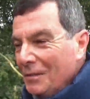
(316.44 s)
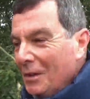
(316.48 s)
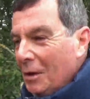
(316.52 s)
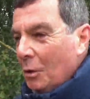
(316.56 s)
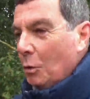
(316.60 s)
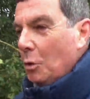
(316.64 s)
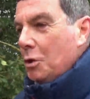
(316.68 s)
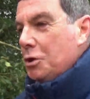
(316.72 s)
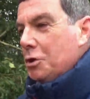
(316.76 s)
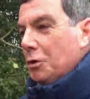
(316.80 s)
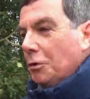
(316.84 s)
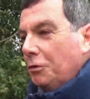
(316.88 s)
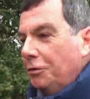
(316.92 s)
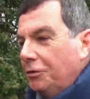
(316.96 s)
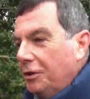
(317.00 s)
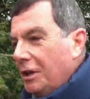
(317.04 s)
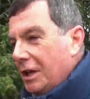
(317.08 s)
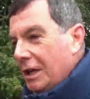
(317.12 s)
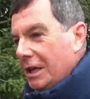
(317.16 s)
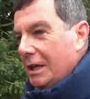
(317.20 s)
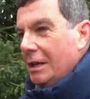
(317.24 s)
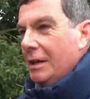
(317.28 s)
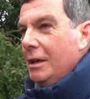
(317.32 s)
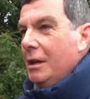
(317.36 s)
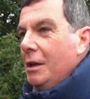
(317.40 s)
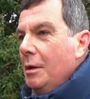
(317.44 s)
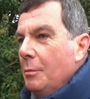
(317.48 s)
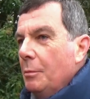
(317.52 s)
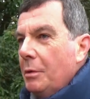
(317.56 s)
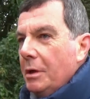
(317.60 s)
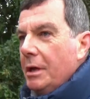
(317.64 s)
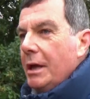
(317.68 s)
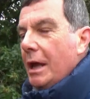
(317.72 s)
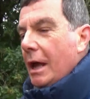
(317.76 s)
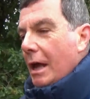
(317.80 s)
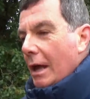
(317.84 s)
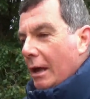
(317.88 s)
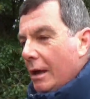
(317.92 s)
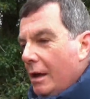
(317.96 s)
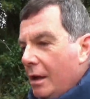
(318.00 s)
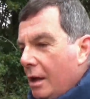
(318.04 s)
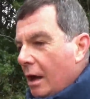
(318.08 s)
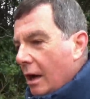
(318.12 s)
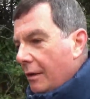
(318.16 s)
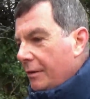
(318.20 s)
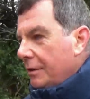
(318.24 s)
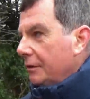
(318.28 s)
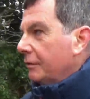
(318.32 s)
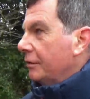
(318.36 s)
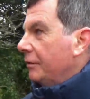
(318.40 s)
We shall see. But yeah,
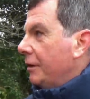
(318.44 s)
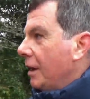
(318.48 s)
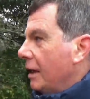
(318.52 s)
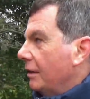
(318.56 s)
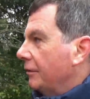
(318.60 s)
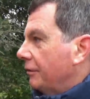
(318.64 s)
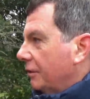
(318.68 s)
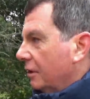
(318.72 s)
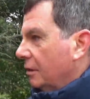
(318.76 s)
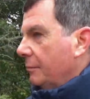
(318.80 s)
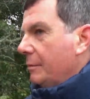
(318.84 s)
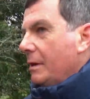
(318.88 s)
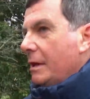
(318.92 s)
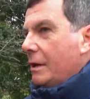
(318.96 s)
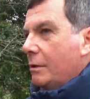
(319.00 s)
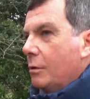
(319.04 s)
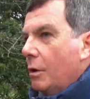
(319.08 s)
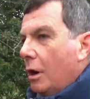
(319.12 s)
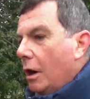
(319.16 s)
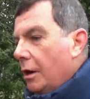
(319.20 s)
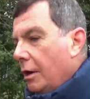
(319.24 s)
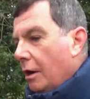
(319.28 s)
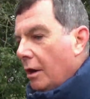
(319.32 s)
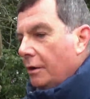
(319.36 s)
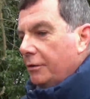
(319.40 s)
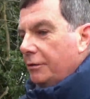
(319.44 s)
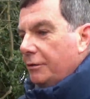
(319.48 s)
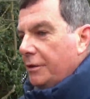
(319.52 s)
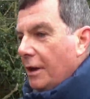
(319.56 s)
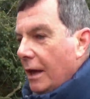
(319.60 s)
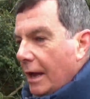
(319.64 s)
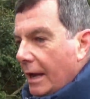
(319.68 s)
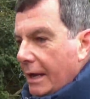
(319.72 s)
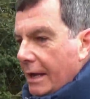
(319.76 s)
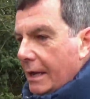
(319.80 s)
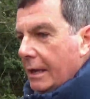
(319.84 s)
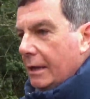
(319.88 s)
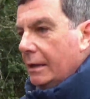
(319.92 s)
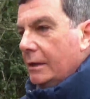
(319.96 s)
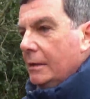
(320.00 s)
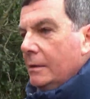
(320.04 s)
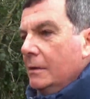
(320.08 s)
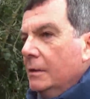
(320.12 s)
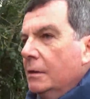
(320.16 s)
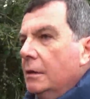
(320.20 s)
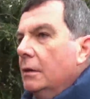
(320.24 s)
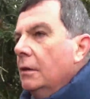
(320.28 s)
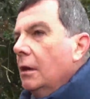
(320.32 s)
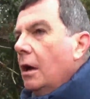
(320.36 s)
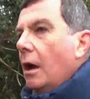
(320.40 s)
I think today's going to be quite a nice day.
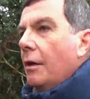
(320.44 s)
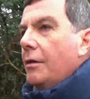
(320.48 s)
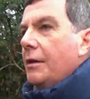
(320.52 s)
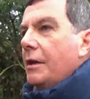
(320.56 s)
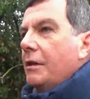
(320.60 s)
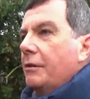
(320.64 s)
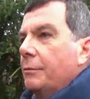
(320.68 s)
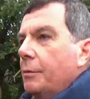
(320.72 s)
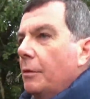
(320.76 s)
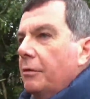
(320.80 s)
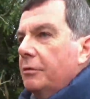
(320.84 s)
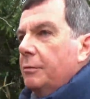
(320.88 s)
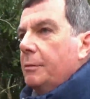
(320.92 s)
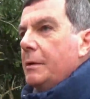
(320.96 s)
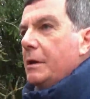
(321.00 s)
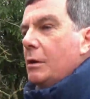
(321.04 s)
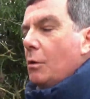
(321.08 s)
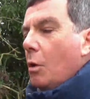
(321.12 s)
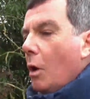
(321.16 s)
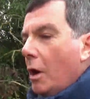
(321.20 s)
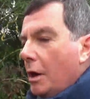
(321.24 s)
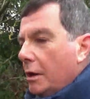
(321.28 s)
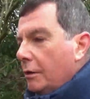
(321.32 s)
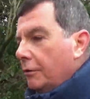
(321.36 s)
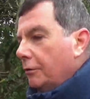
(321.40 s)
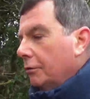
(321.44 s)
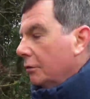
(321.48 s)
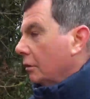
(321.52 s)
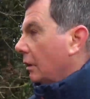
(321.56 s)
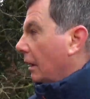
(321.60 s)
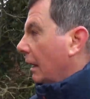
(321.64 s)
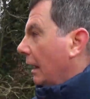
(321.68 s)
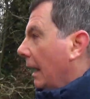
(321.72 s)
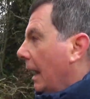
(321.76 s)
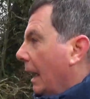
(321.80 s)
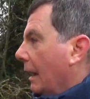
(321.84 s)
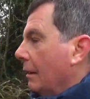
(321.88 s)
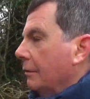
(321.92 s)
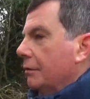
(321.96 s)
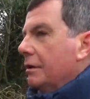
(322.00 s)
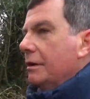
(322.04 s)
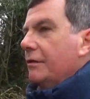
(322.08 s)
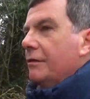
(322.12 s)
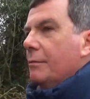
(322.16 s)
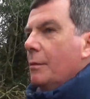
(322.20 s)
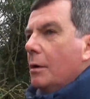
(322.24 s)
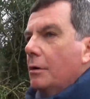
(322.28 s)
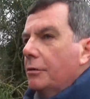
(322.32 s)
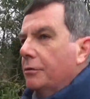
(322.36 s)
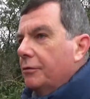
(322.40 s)
I think it's supposed to be quite sort of cloudy
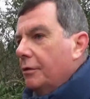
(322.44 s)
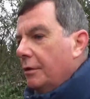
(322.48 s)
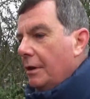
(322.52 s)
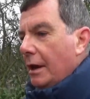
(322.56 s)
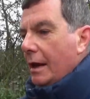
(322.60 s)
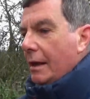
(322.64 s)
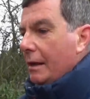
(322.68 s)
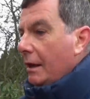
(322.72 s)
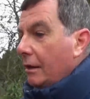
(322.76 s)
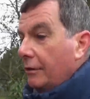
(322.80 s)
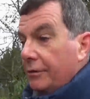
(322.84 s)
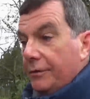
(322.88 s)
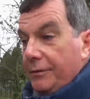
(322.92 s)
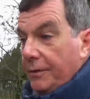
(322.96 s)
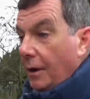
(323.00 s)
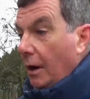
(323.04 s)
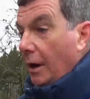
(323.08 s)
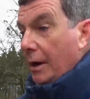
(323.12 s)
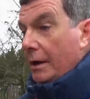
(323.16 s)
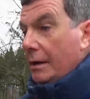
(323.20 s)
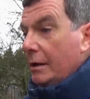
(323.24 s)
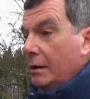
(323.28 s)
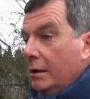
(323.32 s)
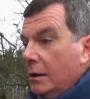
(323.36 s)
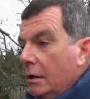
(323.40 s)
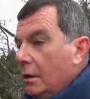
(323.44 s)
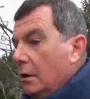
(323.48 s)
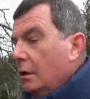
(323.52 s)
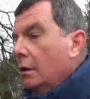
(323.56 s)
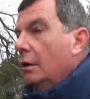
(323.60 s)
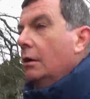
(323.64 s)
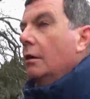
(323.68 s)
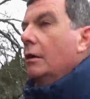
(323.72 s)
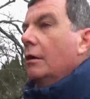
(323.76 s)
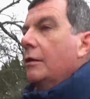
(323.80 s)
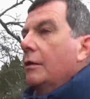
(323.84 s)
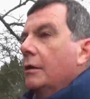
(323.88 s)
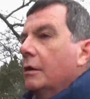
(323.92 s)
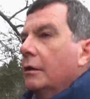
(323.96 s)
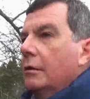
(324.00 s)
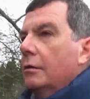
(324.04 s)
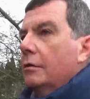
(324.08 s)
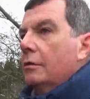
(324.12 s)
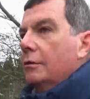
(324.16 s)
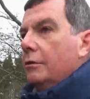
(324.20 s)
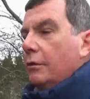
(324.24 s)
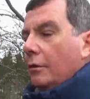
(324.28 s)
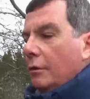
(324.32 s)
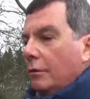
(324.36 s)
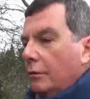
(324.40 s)
for most of the day. That's fine,
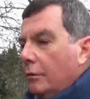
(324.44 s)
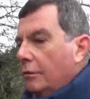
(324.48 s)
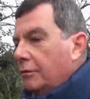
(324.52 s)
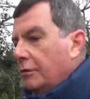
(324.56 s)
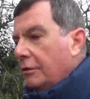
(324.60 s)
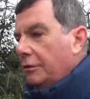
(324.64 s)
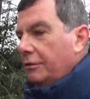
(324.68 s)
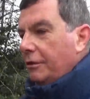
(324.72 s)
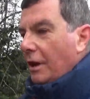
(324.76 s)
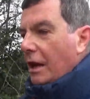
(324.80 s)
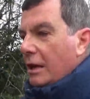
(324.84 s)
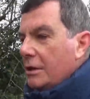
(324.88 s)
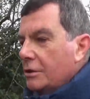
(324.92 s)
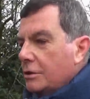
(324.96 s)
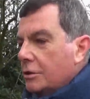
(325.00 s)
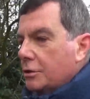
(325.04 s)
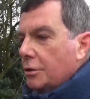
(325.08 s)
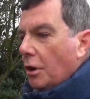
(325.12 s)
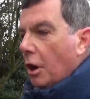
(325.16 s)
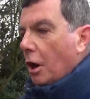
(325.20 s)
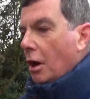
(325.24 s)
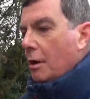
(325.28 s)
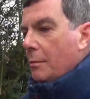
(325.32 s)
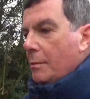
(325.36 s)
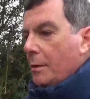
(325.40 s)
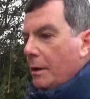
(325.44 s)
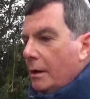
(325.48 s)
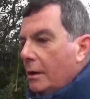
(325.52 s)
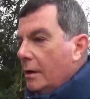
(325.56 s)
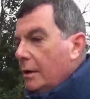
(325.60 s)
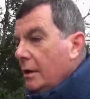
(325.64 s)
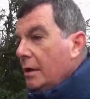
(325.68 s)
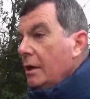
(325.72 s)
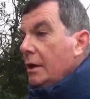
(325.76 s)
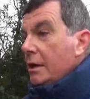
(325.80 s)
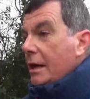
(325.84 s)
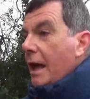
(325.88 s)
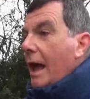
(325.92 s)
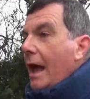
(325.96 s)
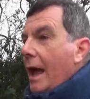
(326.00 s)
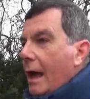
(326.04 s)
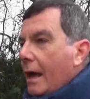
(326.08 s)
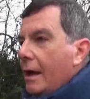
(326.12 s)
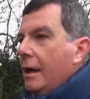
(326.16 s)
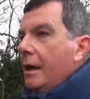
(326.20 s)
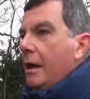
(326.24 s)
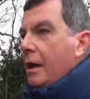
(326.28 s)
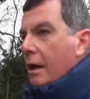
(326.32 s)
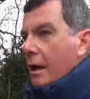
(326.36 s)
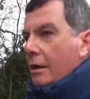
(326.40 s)
so as long as it stays dry. But yeah,
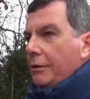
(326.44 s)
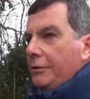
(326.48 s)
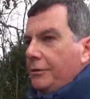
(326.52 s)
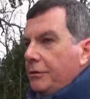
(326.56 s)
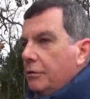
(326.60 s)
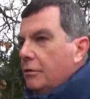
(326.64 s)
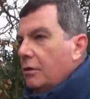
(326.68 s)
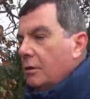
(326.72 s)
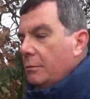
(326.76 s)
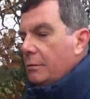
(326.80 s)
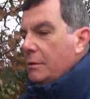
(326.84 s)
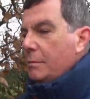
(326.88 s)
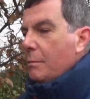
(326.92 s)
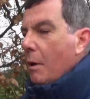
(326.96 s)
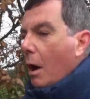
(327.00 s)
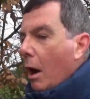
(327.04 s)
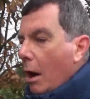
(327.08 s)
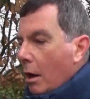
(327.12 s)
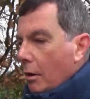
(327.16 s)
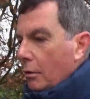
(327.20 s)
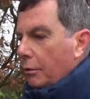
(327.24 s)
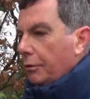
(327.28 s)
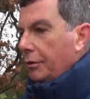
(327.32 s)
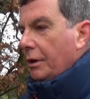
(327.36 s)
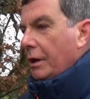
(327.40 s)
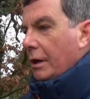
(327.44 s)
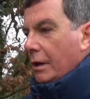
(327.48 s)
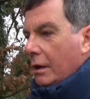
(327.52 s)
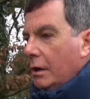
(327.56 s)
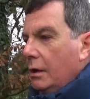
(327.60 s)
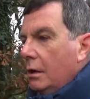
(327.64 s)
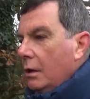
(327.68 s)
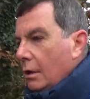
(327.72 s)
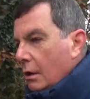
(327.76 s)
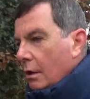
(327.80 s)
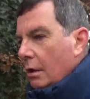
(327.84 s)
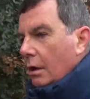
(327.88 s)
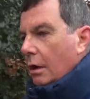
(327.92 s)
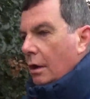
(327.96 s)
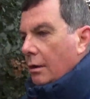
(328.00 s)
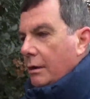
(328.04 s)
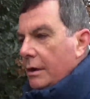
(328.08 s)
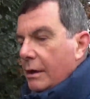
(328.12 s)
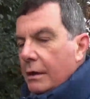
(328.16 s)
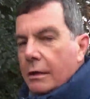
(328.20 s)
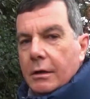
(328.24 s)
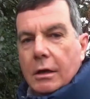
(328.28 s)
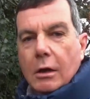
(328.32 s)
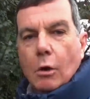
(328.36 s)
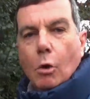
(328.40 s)
it's still going to be mild. I
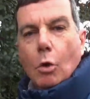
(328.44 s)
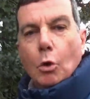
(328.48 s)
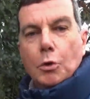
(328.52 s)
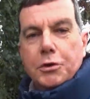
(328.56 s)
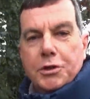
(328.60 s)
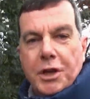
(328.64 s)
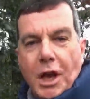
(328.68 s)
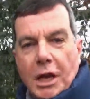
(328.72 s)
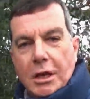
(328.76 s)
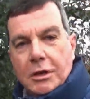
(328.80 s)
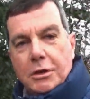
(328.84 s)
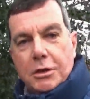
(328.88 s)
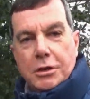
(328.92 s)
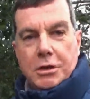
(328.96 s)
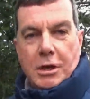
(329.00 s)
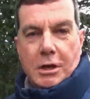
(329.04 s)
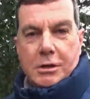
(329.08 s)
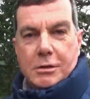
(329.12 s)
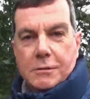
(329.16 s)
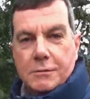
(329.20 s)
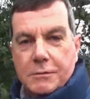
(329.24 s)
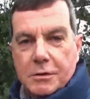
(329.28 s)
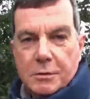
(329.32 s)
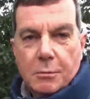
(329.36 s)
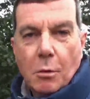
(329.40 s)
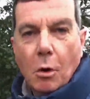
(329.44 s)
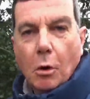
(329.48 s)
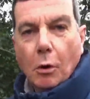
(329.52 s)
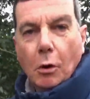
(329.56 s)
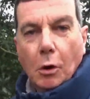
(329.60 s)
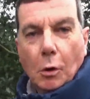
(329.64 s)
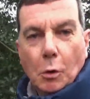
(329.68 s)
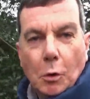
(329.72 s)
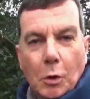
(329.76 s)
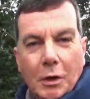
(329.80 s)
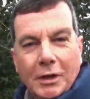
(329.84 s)
think it all changes as of tomorrow.